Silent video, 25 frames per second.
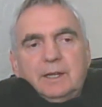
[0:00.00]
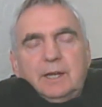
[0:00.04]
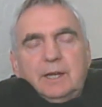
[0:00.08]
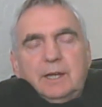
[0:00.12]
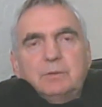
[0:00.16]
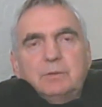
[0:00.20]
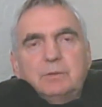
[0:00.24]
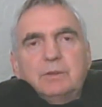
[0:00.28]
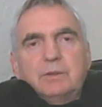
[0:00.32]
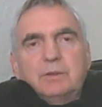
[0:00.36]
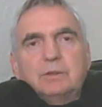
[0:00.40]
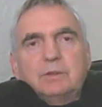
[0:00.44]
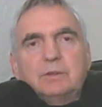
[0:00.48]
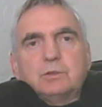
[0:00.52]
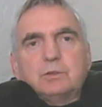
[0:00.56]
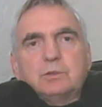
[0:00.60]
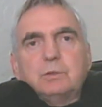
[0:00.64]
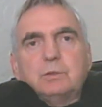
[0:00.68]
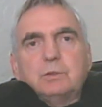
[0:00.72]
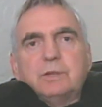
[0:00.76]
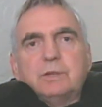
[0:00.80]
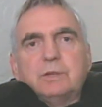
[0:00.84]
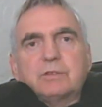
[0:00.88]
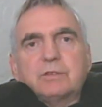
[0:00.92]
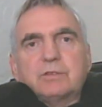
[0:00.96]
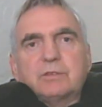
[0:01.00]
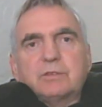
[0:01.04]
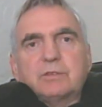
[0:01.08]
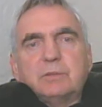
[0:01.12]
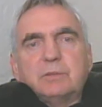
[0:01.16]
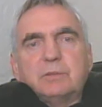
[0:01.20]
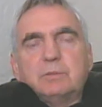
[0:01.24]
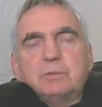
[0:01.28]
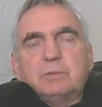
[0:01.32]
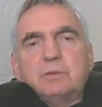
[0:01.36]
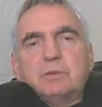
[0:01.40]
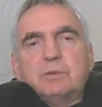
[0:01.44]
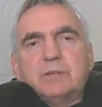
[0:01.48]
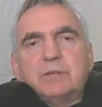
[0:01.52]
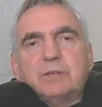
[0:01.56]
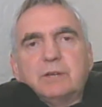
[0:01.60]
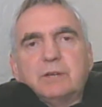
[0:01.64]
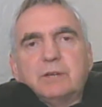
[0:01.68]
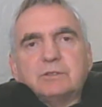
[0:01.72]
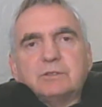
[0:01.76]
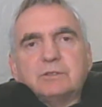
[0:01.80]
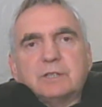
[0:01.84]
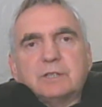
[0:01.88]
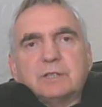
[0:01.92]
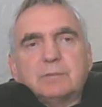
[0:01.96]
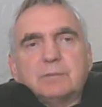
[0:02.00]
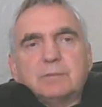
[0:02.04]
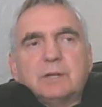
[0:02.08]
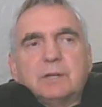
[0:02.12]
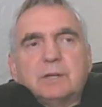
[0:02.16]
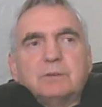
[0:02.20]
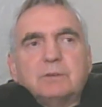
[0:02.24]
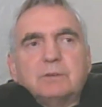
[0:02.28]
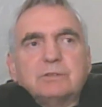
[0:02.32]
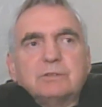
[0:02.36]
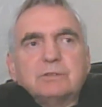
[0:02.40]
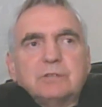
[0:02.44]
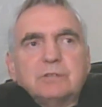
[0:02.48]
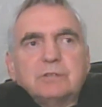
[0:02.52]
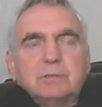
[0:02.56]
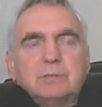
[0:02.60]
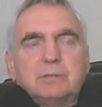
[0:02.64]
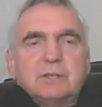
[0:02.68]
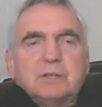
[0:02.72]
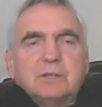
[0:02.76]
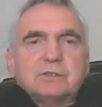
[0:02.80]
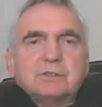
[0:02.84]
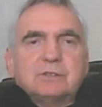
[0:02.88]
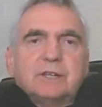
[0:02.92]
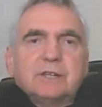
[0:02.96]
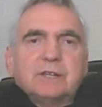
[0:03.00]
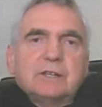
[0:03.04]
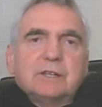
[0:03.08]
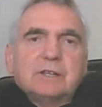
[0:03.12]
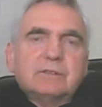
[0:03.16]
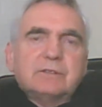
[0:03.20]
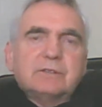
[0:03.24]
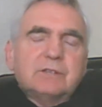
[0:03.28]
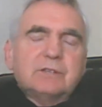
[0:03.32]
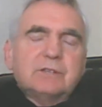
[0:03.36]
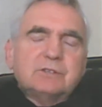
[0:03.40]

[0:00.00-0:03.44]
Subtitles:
And within 2 weeks of me moving out, she came down to see me crying,